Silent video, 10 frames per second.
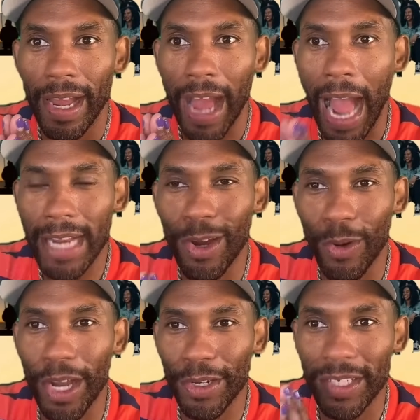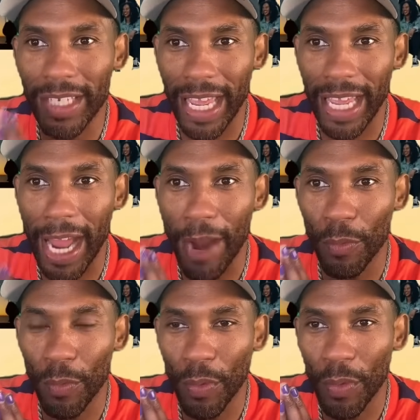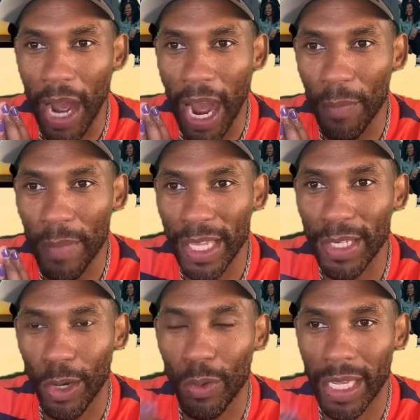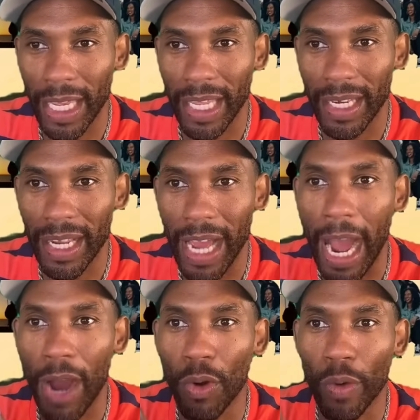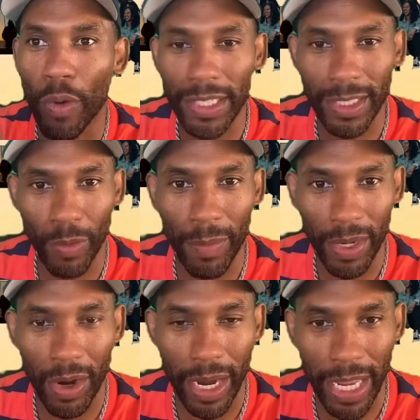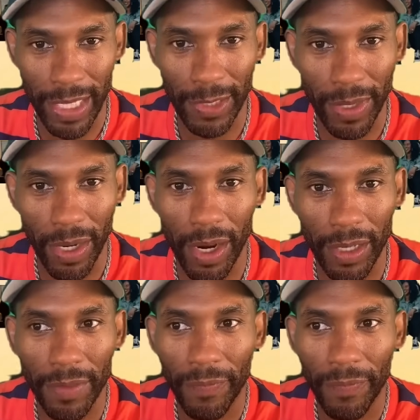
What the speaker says: I don't understand how men don't get how gracious women are in this regard.